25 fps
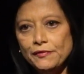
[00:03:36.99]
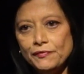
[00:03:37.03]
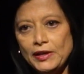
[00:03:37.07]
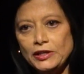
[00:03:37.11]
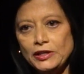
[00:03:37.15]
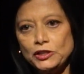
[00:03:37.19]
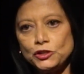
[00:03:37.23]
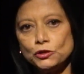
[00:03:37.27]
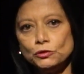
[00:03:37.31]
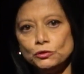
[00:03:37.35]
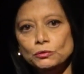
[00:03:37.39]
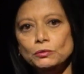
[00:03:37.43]

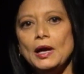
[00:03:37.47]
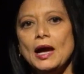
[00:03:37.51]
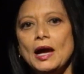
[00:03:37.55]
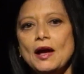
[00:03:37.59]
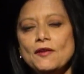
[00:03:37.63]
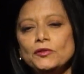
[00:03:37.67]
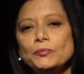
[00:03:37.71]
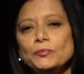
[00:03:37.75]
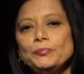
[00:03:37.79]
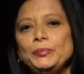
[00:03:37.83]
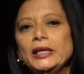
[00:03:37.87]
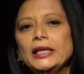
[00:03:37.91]
They do
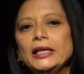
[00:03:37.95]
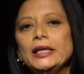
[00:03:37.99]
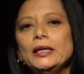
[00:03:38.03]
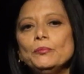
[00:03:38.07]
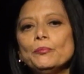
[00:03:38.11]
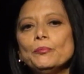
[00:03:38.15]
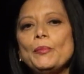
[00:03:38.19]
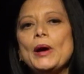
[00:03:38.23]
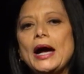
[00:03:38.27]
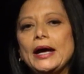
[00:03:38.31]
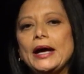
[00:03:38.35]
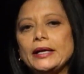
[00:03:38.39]
have a big
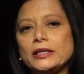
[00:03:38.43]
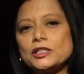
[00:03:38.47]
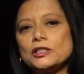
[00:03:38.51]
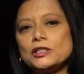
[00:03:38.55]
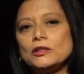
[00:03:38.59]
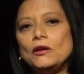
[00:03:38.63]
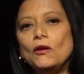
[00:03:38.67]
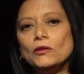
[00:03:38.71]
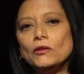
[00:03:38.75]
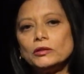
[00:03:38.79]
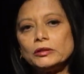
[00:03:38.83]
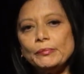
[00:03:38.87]

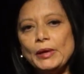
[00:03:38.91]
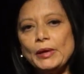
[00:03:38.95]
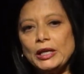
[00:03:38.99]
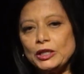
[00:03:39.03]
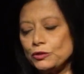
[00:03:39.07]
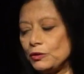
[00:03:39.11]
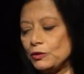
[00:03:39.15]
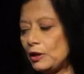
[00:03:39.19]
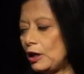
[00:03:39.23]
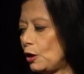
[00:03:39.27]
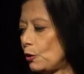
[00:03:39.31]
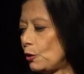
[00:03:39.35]
impact on
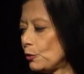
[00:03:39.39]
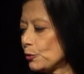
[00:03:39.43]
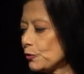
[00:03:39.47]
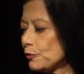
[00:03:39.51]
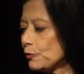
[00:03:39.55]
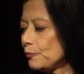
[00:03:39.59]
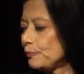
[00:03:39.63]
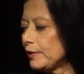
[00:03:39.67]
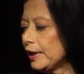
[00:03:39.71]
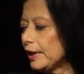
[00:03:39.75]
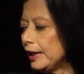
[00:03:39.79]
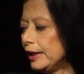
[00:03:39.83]
mental
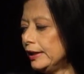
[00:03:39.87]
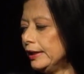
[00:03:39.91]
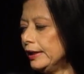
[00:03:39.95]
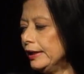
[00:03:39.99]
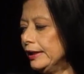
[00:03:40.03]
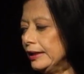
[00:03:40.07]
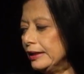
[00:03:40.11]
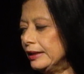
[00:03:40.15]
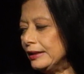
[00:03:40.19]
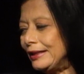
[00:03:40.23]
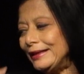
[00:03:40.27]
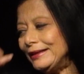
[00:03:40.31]
health.
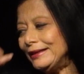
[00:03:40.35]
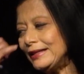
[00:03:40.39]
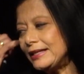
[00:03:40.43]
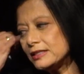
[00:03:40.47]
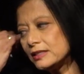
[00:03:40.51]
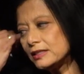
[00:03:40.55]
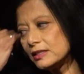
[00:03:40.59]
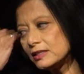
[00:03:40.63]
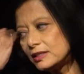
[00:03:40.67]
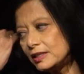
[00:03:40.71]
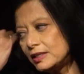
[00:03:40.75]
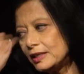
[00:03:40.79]
Then
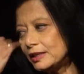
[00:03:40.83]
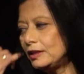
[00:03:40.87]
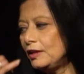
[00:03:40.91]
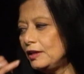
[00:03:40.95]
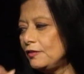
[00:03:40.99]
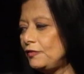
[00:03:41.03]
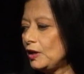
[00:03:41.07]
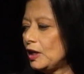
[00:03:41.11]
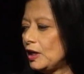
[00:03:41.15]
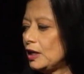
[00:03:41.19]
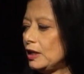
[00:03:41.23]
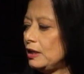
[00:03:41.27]
there's a
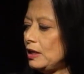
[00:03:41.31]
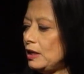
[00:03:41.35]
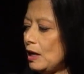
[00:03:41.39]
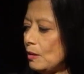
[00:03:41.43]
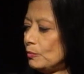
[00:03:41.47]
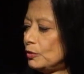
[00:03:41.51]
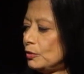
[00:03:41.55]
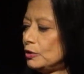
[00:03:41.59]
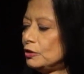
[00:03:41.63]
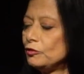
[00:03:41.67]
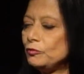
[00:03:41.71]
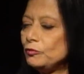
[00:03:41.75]
significant
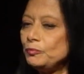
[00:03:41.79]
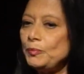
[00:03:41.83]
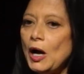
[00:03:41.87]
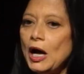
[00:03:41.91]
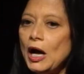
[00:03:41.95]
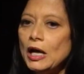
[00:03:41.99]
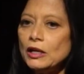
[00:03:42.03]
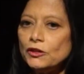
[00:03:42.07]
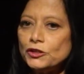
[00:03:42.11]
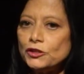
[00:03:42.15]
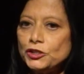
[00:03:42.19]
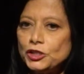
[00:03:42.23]
number of
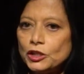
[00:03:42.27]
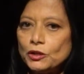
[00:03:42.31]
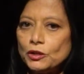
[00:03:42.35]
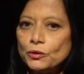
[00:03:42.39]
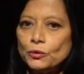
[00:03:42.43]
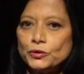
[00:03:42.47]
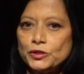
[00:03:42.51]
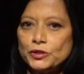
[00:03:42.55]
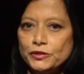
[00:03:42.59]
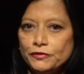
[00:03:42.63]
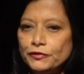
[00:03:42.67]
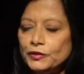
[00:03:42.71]

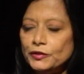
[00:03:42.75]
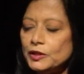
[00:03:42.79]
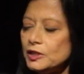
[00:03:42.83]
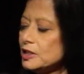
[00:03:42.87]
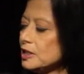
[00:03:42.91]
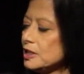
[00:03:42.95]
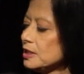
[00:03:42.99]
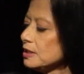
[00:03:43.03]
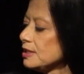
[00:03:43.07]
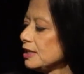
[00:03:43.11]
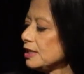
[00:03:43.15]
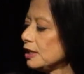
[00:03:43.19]
biological
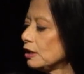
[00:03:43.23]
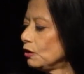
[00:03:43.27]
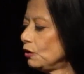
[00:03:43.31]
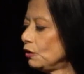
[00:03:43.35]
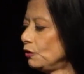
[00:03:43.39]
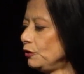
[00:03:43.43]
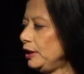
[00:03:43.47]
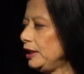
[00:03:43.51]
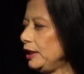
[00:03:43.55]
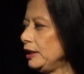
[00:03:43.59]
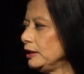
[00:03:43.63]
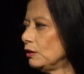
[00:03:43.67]
differences,
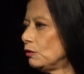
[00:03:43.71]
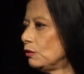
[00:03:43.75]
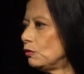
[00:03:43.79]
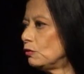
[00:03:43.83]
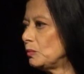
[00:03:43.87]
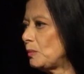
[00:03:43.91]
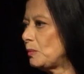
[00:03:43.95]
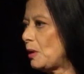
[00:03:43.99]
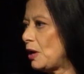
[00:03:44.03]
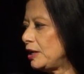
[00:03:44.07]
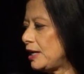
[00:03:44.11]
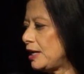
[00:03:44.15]
including the
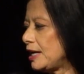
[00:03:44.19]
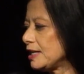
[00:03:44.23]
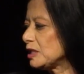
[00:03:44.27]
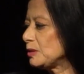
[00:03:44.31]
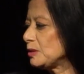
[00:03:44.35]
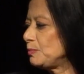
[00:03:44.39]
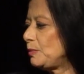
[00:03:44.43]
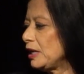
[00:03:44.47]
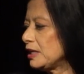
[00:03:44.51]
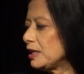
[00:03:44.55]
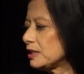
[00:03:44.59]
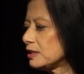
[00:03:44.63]
hormone
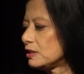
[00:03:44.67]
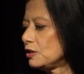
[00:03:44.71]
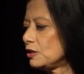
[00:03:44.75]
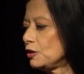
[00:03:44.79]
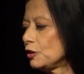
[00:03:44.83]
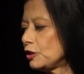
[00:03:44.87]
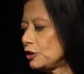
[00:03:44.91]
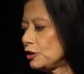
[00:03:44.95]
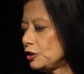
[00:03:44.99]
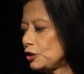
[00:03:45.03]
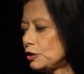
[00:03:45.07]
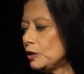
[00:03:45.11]
aspects,
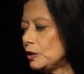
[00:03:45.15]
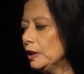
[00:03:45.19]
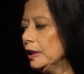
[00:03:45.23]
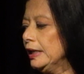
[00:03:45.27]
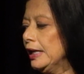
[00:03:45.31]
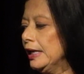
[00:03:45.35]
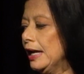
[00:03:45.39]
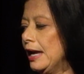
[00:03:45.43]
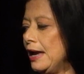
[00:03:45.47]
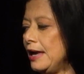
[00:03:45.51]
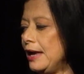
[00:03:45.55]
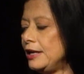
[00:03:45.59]

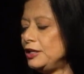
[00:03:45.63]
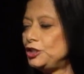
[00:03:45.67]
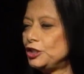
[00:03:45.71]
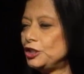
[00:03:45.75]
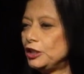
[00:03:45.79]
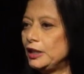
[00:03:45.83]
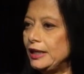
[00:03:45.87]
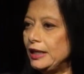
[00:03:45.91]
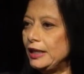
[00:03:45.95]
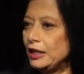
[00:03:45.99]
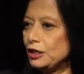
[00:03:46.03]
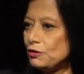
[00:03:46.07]
circuitry,
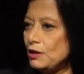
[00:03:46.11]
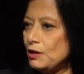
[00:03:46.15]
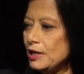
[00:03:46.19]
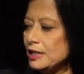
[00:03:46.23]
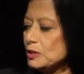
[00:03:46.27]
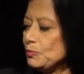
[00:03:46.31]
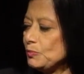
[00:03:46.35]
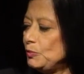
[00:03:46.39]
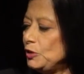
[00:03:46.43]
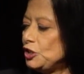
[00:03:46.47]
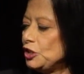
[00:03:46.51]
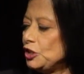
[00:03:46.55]
genetic
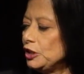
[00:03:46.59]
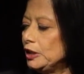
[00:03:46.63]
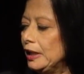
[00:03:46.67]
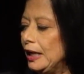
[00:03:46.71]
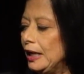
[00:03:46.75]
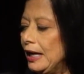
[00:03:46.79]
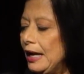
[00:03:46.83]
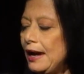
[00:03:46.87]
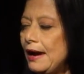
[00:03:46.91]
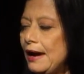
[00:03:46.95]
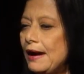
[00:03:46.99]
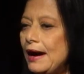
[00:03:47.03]
transmission.